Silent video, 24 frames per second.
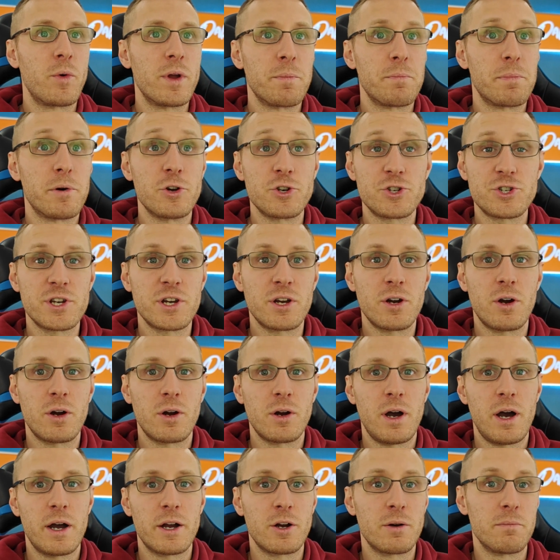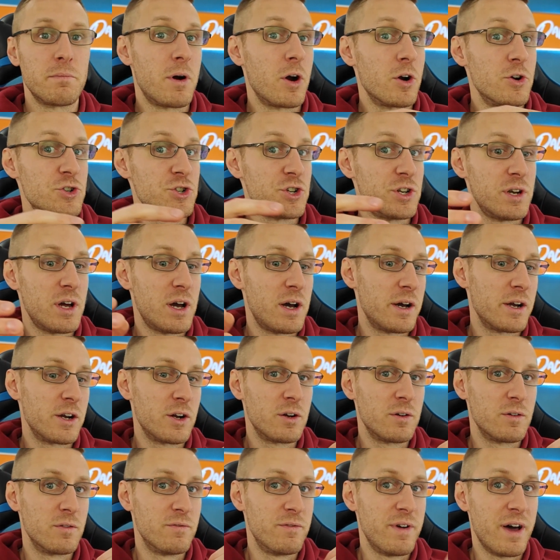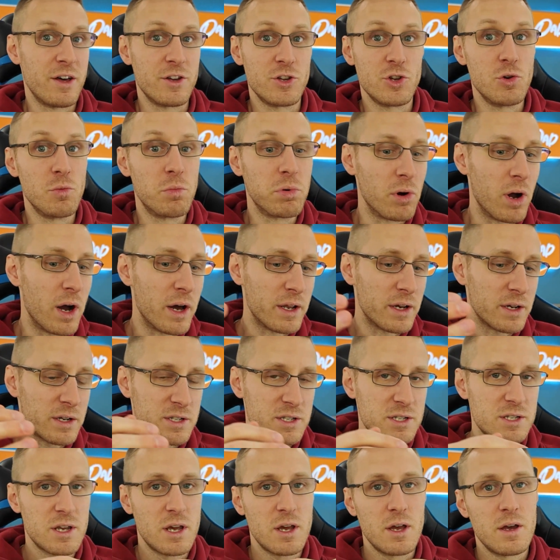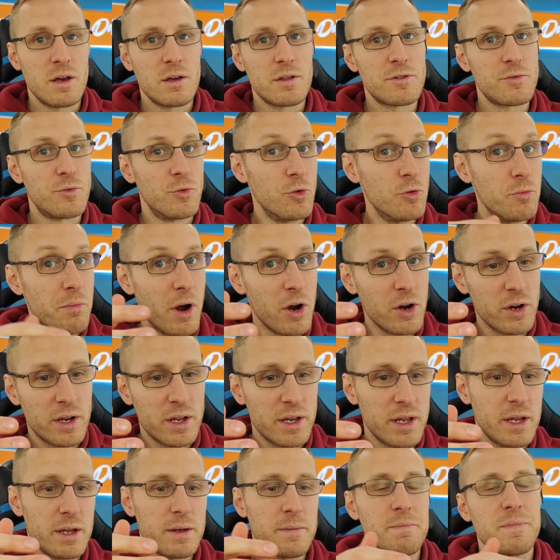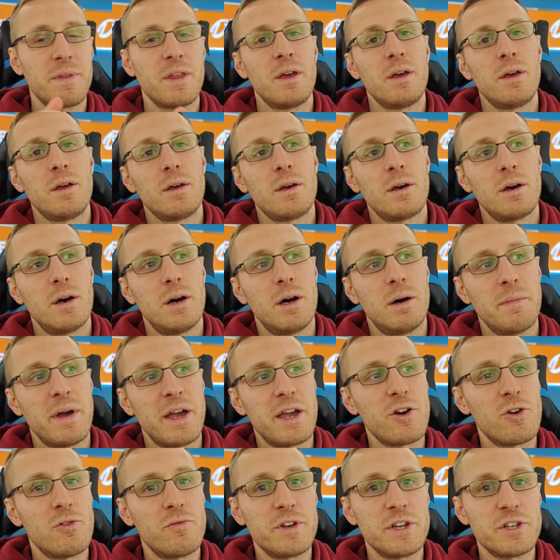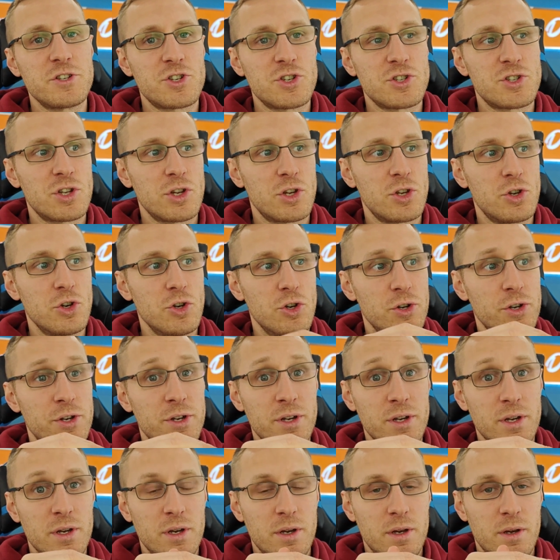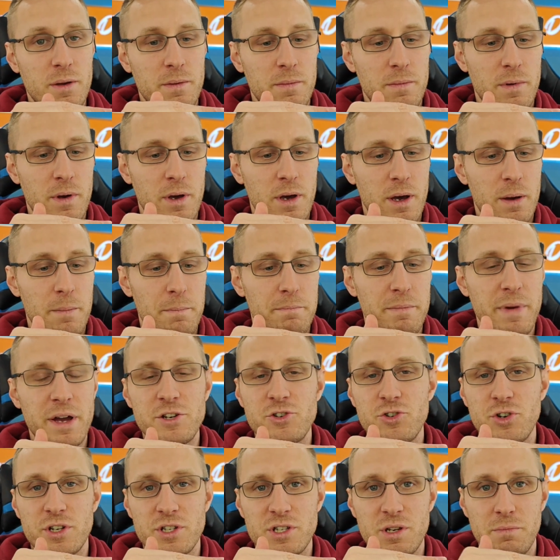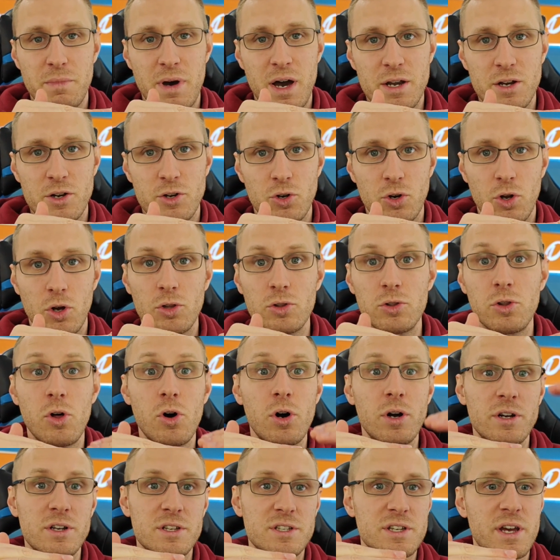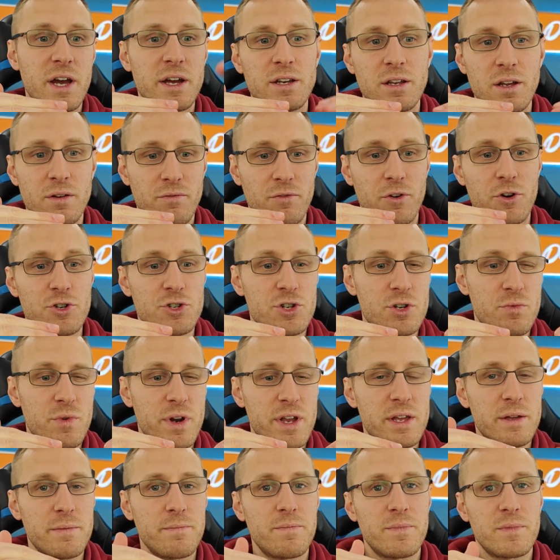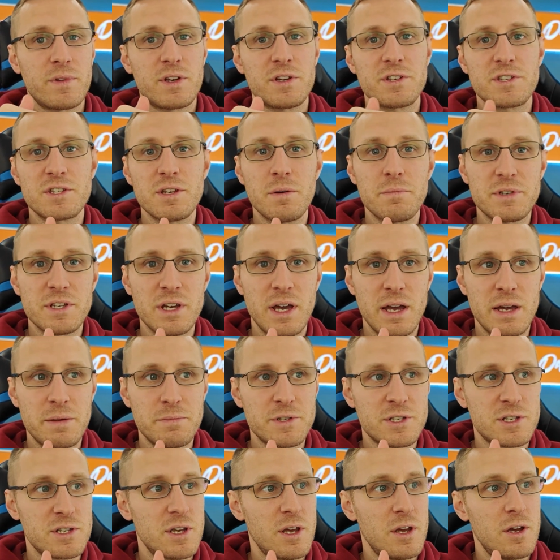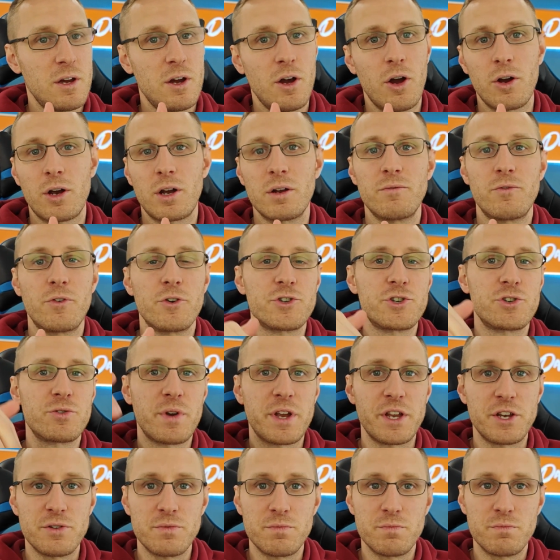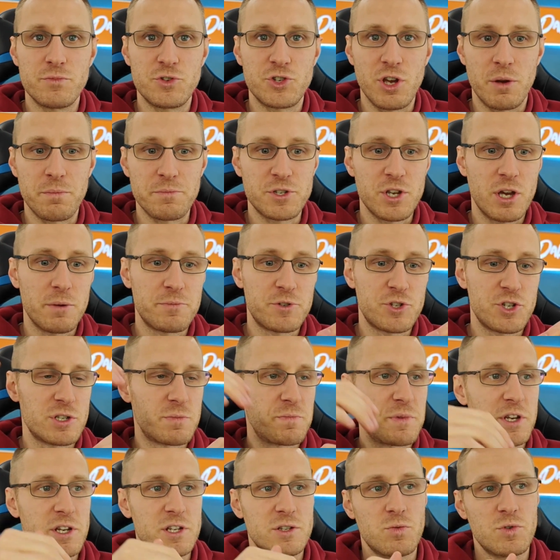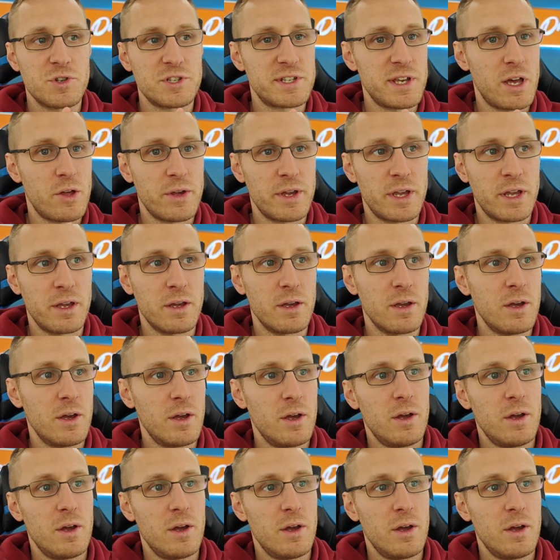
we pushing our higher margin, higher value products through marketing? AOV is just a good metric to monitor alongside conversion rate, because sometimes our conversion rate jumps up just because we're selling